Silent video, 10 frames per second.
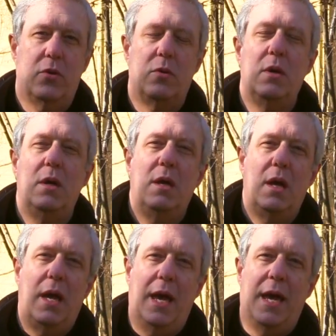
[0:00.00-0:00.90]
to
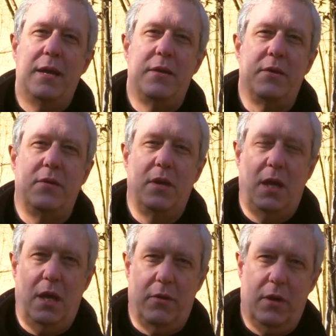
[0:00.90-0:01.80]
end it
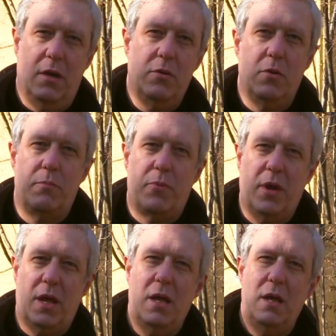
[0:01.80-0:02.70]
here, you know? You
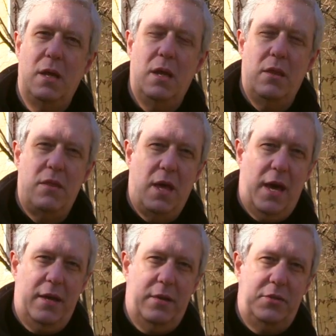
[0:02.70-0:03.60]
bring the
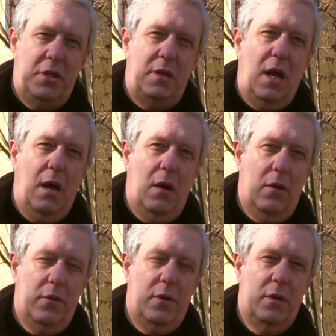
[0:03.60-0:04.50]
energy
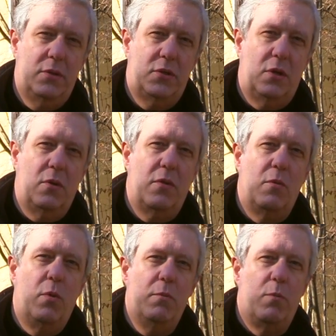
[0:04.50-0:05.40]
down, so the
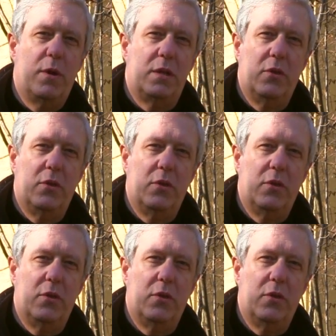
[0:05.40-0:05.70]
whip will